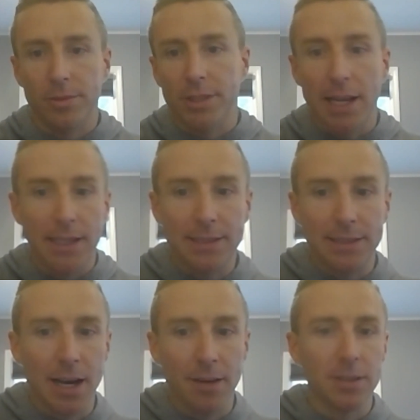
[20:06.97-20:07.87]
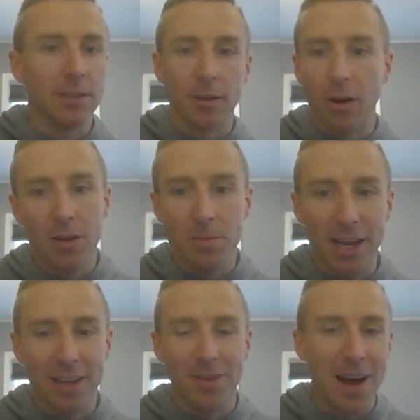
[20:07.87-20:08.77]
shady stuff because they're only
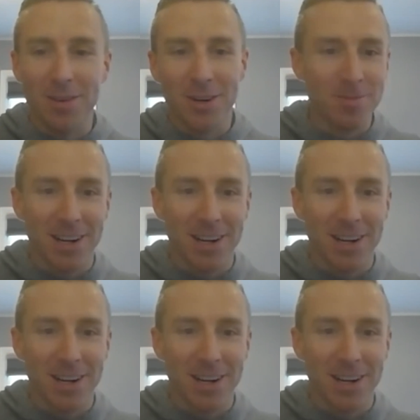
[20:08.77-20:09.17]
making 500